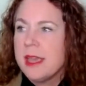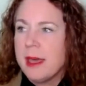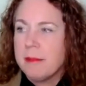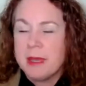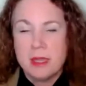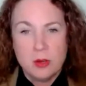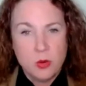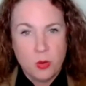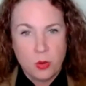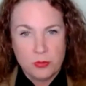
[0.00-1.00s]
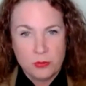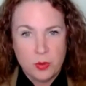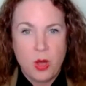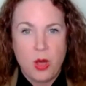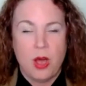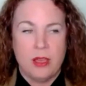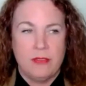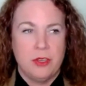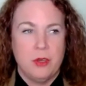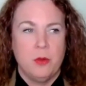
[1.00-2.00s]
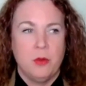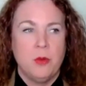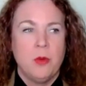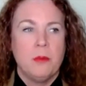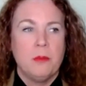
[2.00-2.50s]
In a court of law, if you